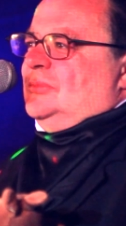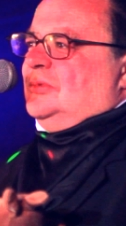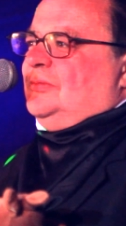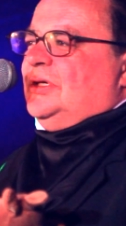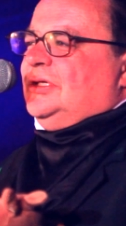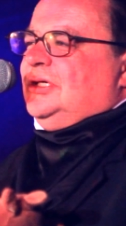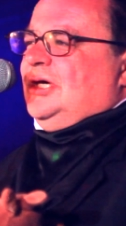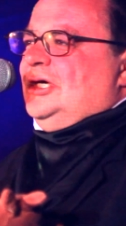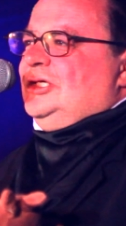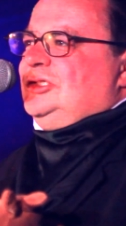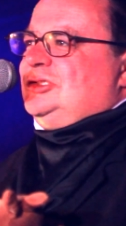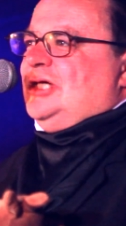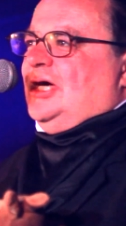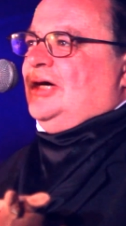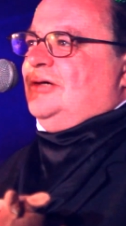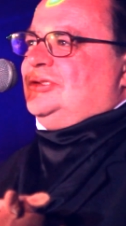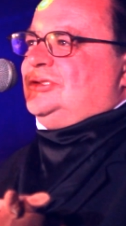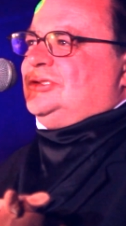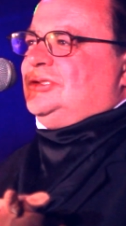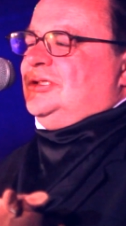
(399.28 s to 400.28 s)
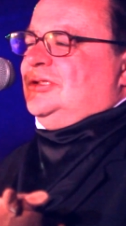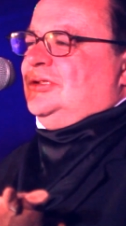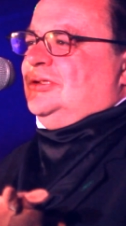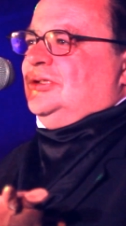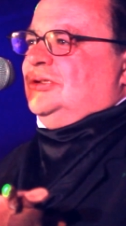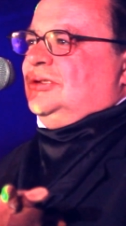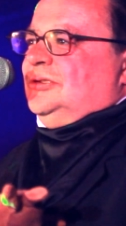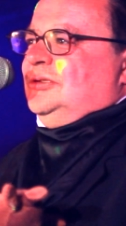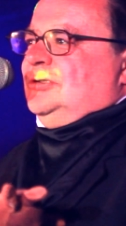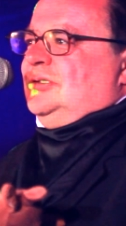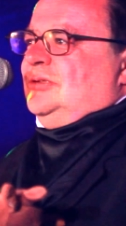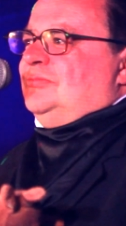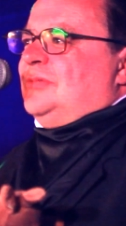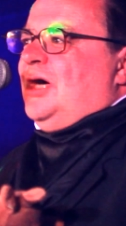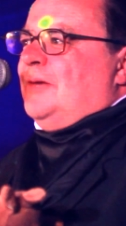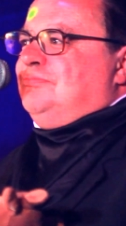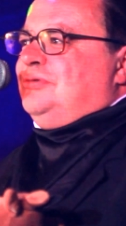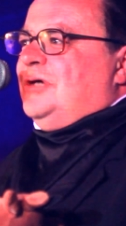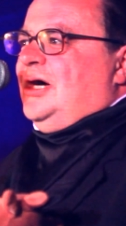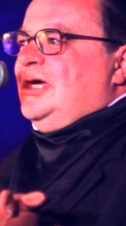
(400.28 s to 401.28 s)
One guy shouts,
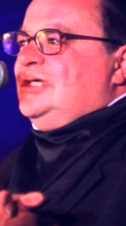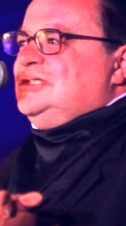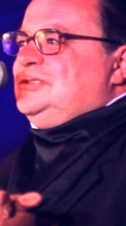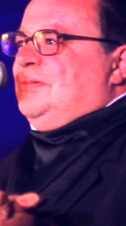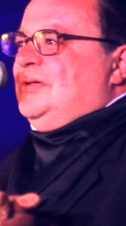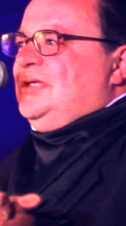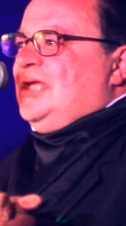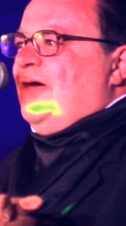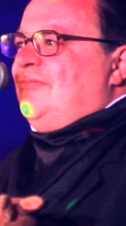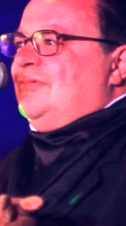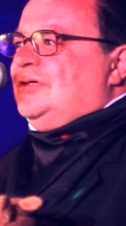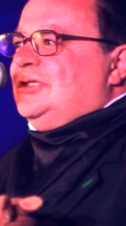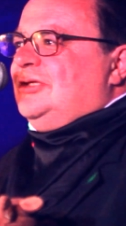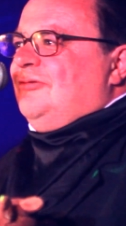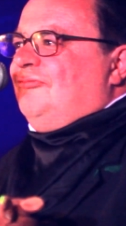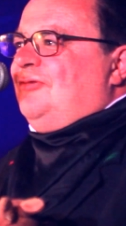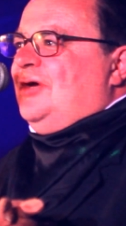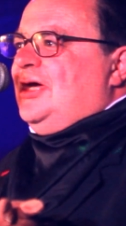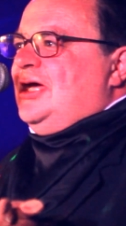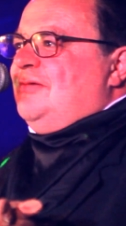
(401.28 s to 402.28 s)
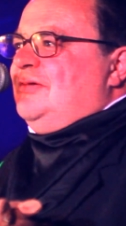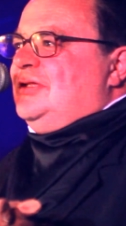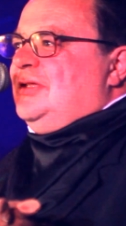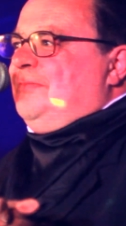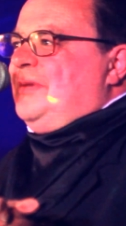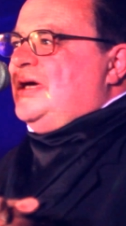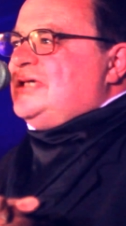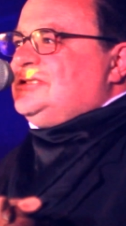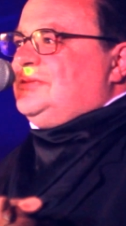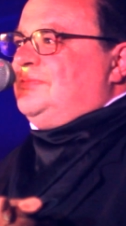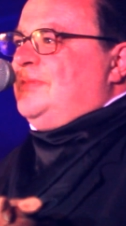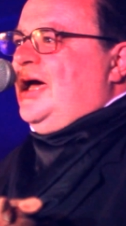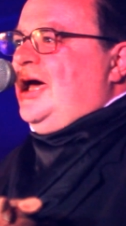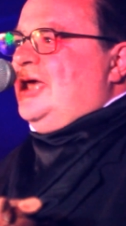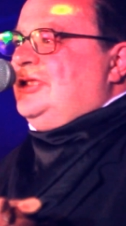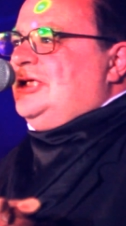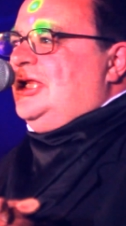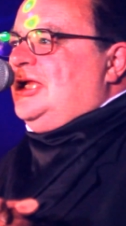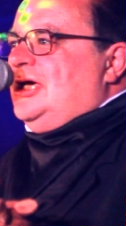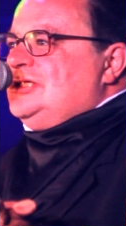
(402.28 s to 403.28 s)
"My bride's been having an affair with the best
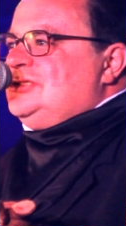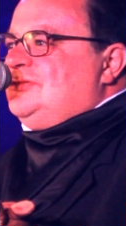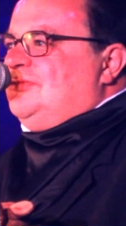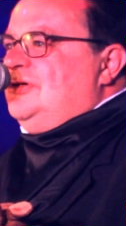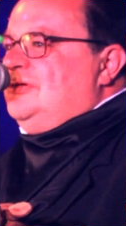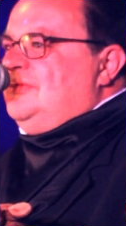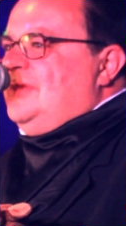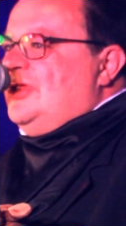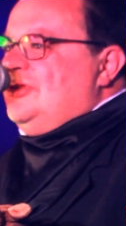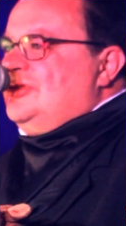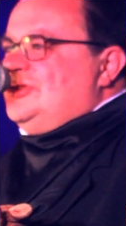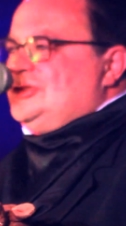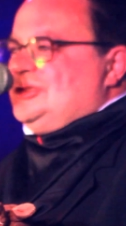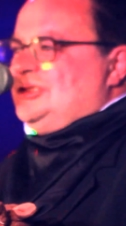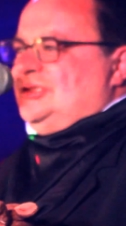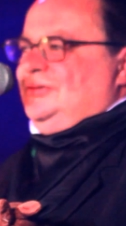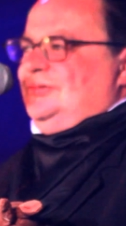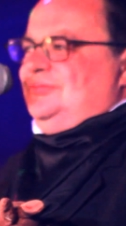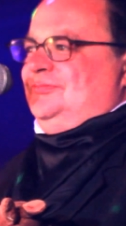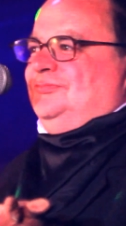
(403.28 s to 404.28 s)
man the last few months."